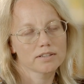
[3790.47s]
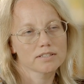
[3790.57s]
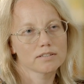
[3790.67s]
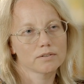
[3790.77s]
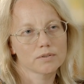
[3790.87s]

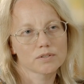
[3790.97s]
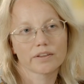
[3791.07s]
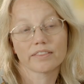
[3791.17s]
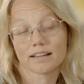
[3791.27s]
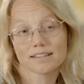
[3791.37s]
So
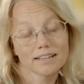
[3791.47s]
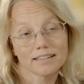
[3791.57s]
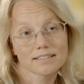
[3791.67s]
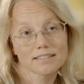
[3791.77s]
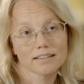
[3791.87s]
so in that
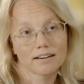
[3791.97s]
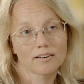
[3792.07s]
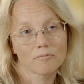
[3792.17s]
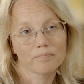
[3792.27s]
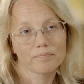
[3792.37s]
sense,
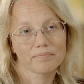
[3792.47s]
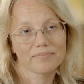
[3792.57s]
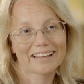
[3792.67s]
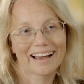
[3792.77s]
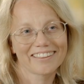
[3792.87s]
um,
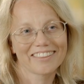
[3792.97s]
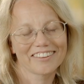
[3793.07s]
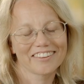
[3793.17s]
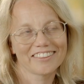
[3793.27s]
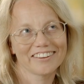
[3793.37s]
yeah,
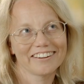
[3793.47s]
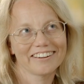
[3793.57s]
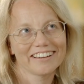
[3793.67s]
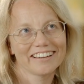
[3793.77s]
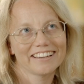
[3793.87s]
the, the
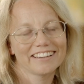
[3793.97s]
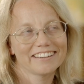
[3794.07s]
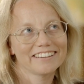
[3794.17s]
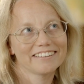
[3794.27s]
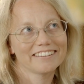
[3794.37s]
uh,
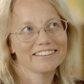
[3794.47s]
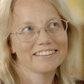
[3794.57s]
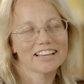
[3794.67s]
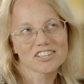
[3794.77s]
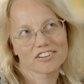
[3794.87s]

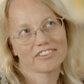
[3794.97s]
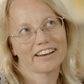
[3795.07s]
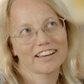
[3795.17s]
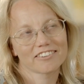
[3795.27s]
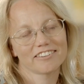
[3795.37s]
danger of
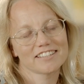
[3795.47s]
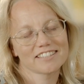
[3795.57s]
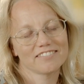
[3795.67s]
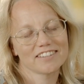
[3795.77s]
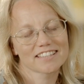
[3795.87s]

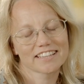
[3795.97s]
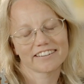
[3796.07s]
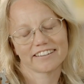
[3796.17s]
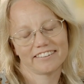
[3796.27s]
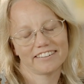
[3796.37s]
anachronism is
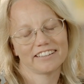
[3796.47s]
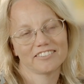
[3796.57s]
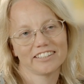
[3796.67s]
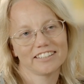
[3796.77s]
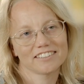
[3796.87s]
there, and
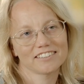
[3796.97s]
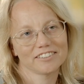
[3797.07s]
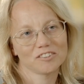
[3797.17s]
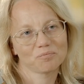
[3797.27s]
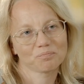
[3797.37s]
and we need
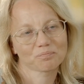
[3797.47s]
to